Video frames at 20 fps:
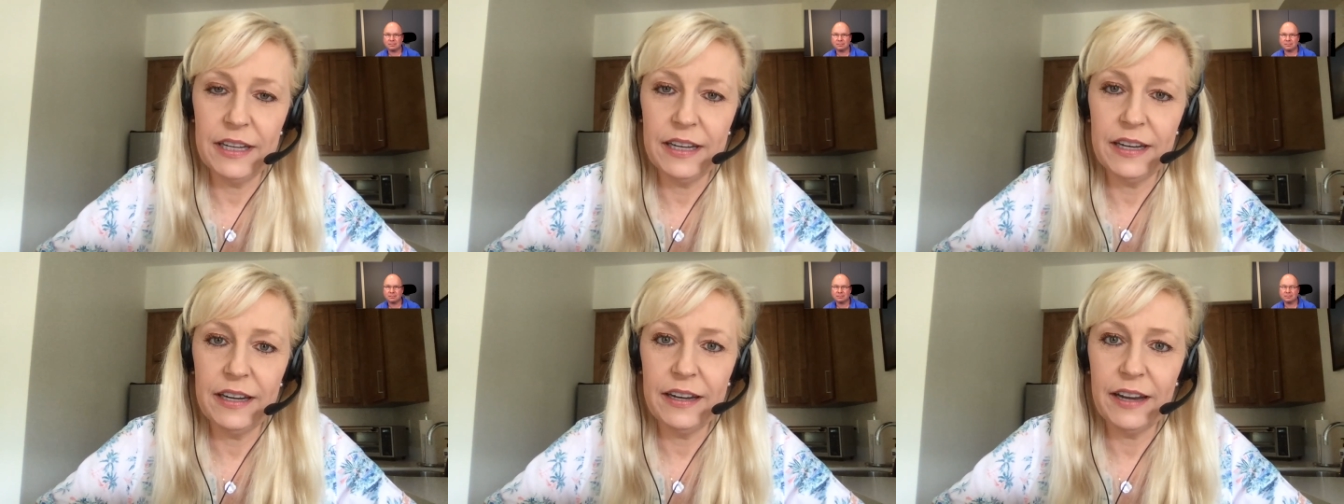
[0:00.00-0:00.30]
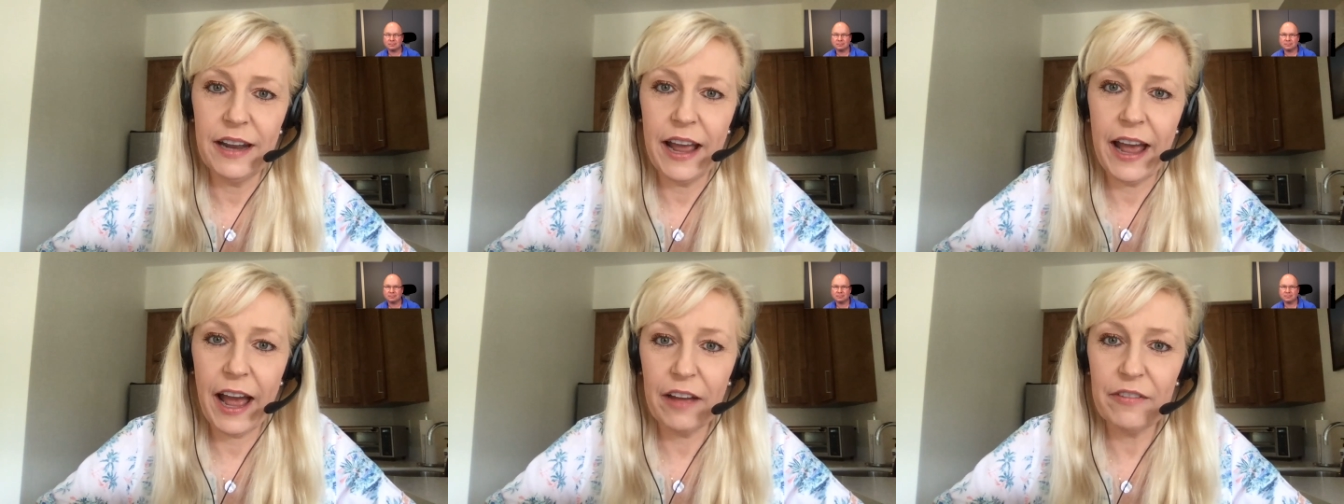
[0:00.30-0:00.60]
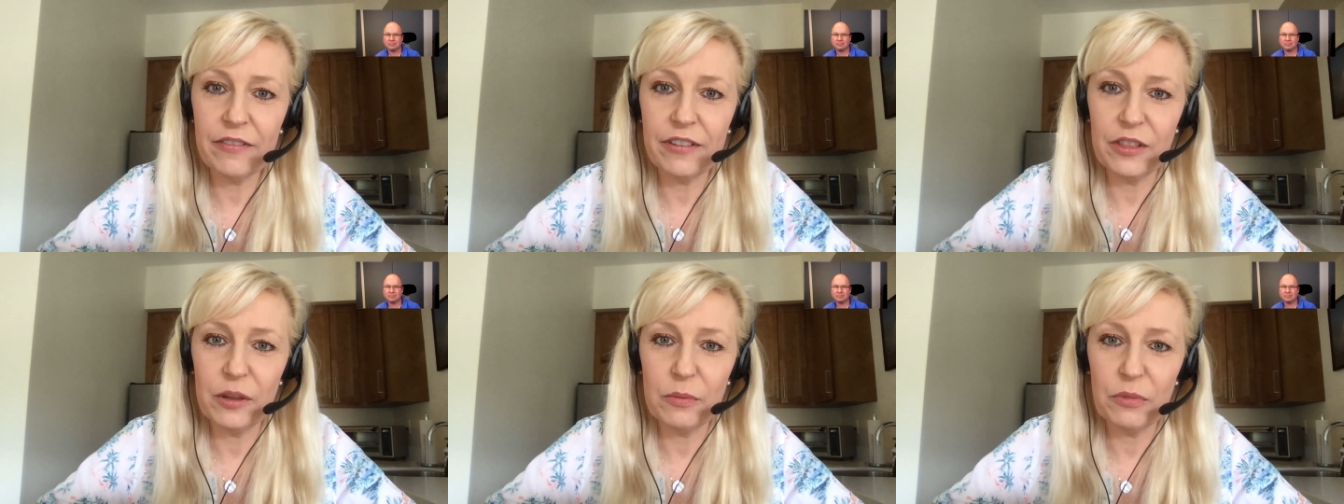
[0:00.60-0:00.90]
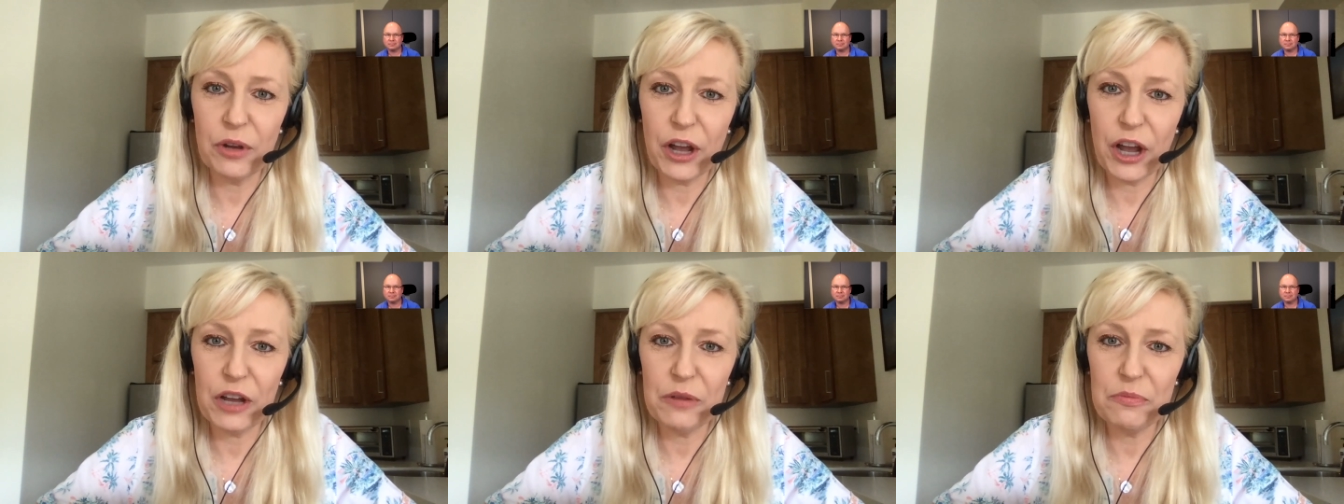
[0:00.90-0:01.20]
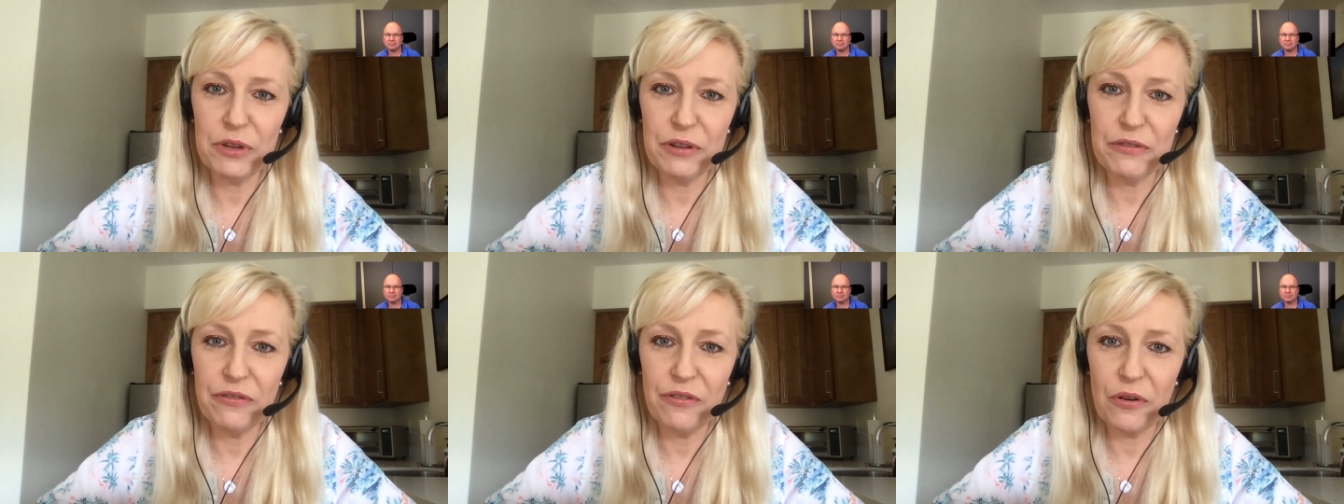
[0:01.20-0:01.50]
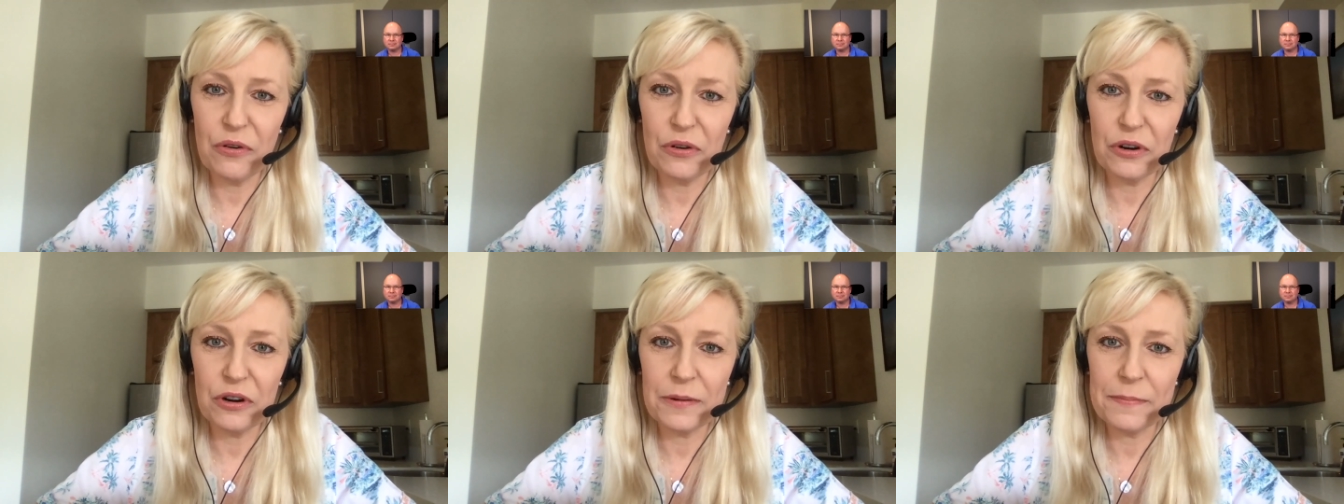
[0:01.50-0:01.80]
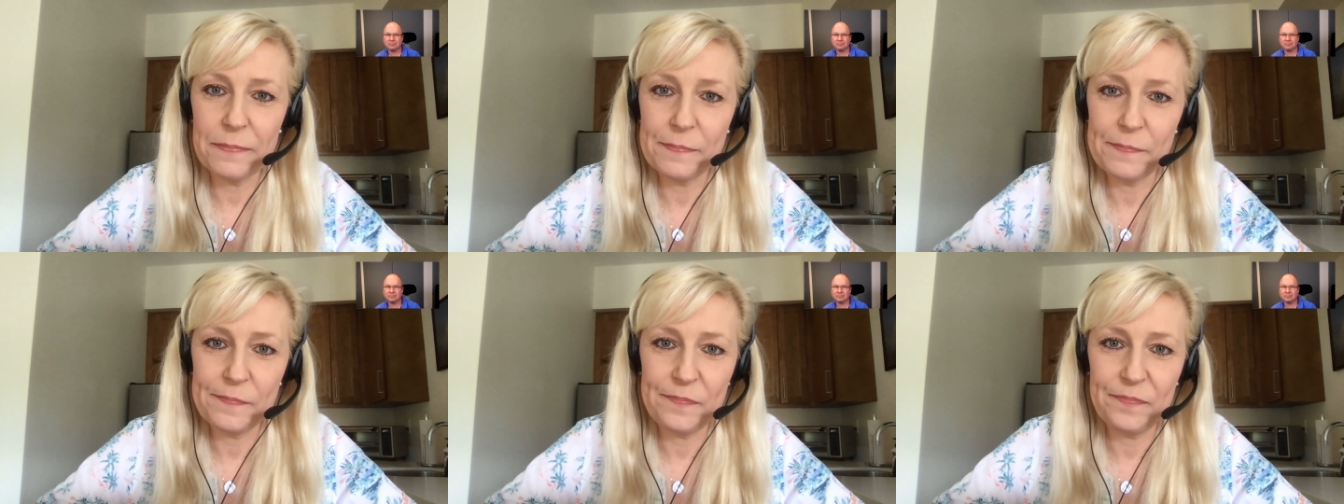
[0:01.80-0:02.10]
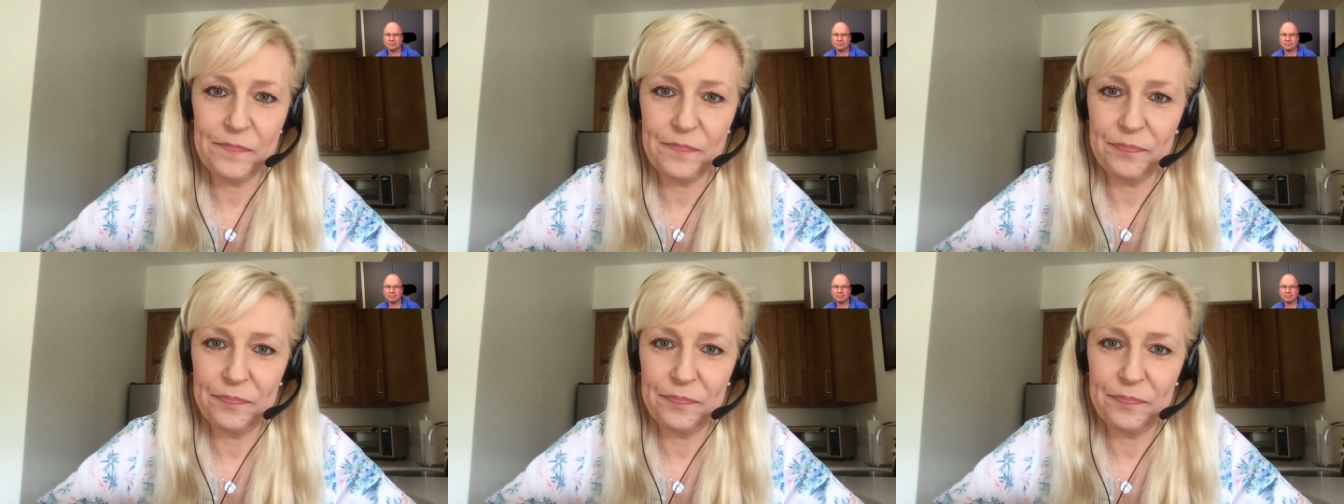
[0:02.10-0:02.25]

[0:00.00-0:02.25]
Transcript: and having them guide me forward.